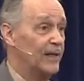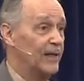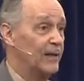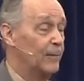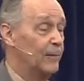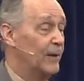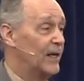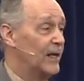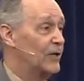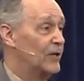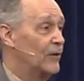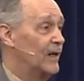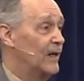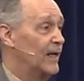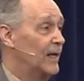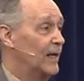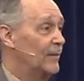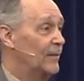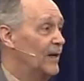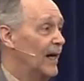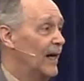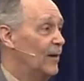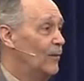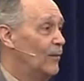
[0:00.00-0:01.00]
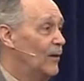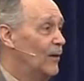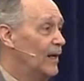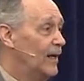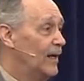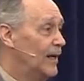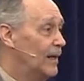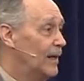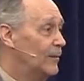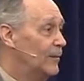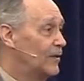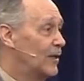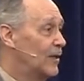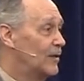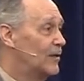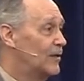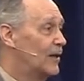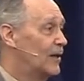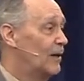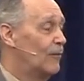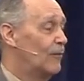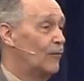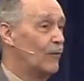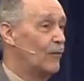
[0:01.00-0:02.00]
in picturing him that way. He was a
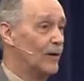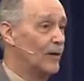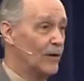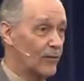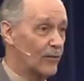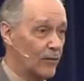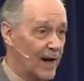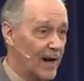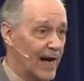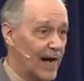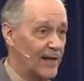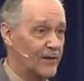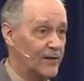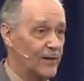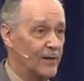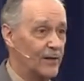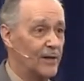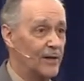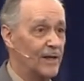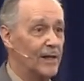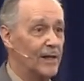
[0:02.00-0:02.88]
self willed rascal.